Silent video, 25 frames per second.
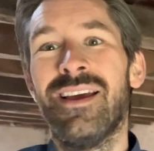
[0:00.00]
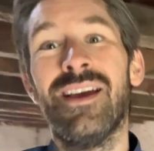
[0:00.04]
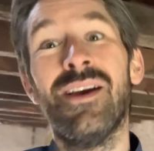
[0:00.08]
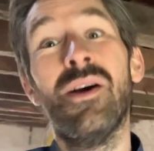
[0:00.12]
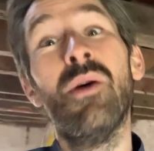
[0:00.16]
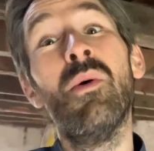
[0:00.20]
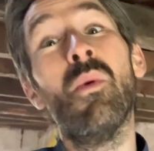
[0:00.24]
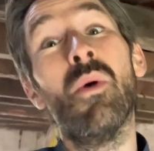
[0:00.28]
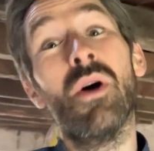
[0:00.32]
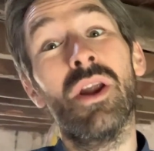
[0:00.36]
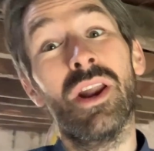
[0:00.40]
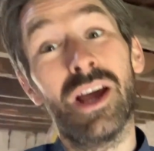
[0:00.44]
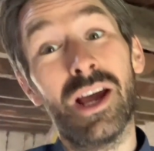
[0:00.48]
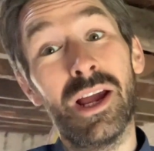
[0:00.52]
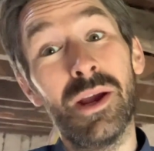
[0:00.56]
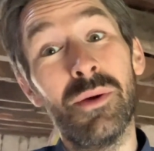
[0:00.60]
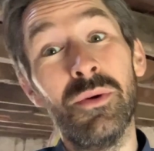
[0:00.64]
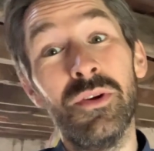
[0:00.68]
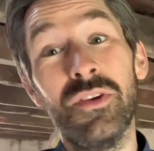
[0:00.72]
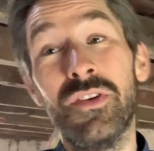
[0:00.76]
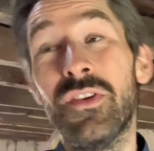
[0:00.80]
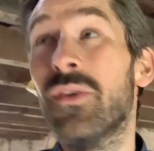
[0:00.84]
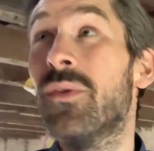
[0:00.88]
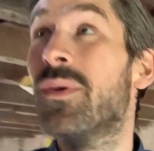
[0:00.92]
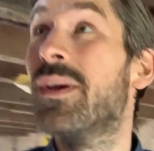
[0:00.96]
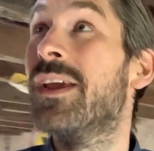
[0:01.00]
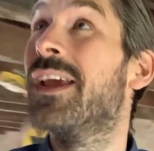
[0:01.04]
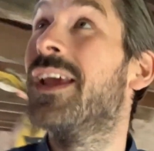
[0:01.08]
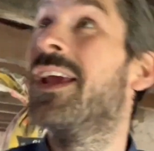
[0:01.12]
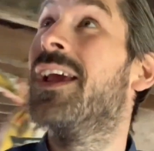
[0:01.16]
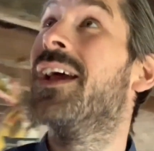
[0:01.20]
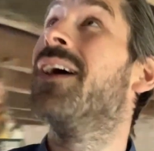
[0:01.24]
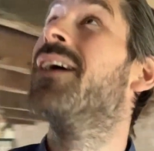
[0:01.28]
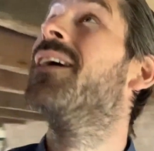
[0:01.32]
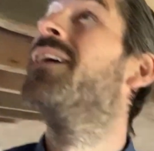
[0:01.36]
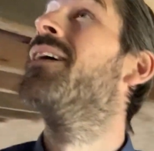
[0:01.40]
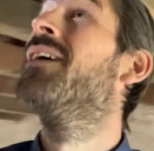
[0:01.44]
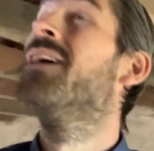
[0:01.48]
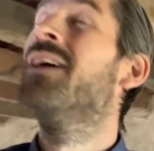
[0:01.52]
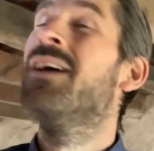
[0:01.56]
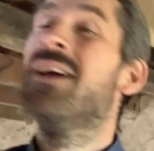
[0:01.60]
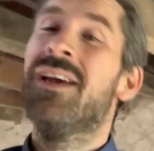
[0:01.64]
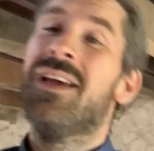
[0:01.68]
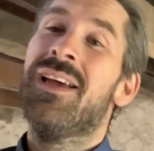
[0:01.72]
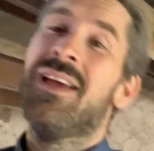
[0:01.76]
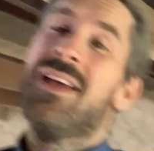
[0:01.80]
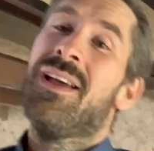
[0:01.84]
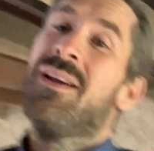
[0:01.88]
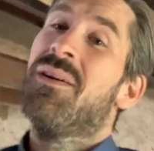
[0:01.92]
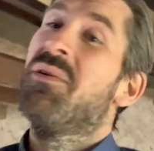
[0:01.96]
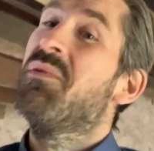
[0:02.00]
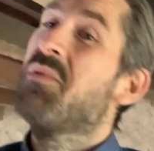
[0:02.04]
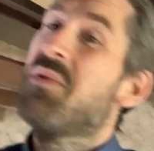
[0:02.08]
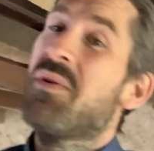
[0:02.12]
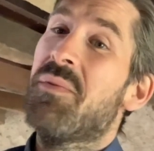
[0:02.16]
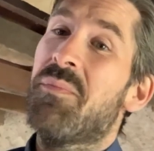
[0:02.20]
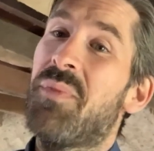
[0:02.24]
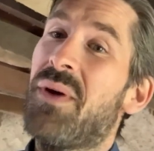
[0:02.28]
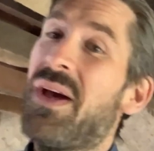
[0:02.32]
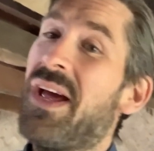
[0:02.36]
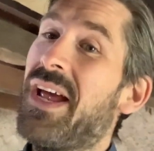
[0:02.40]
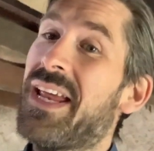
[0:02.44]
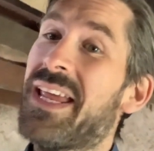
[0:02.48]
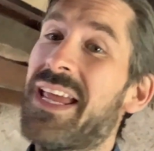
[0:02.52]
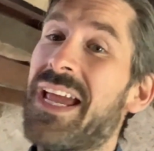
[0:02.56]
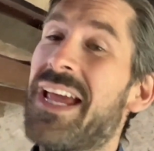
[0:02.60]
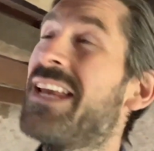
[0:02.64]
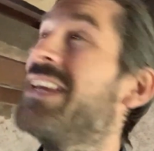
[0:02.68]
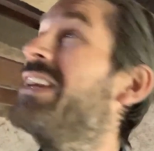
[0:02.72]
what I would do here, but again,